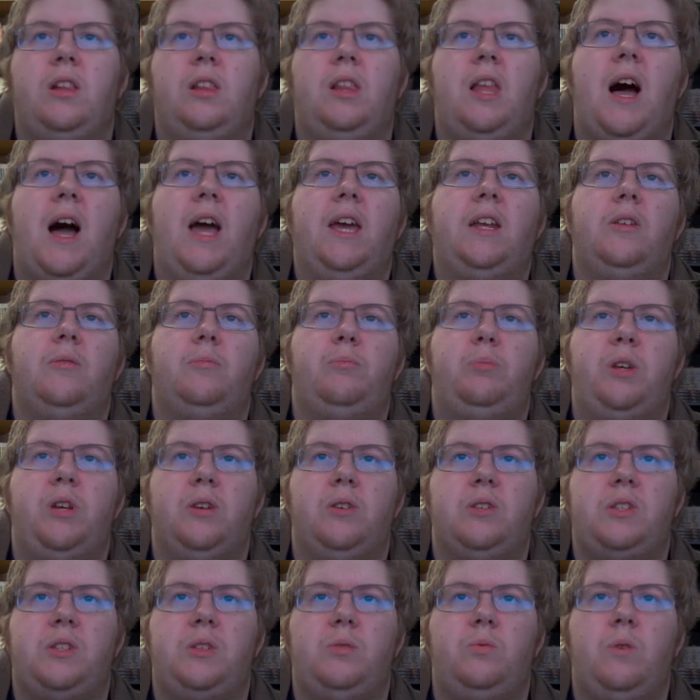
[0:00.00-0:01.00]
Line of
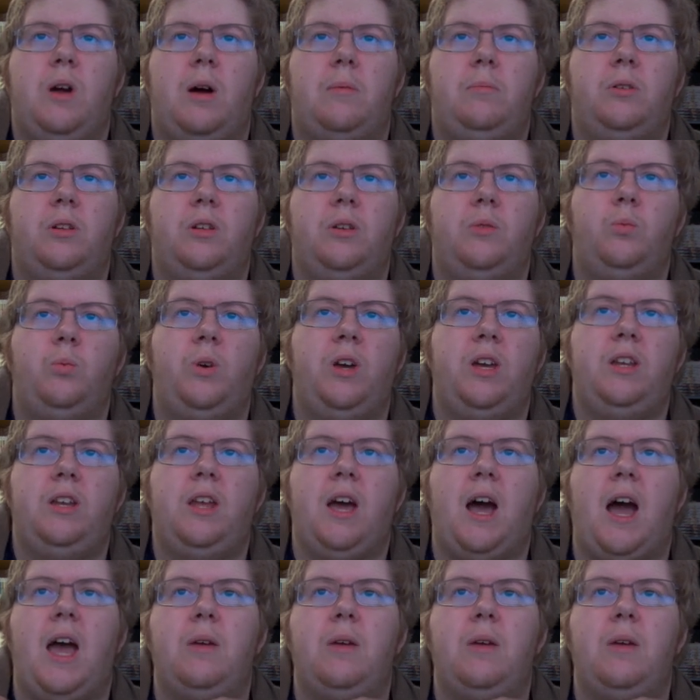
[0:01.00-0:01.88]
Piercing Rubble and Wind.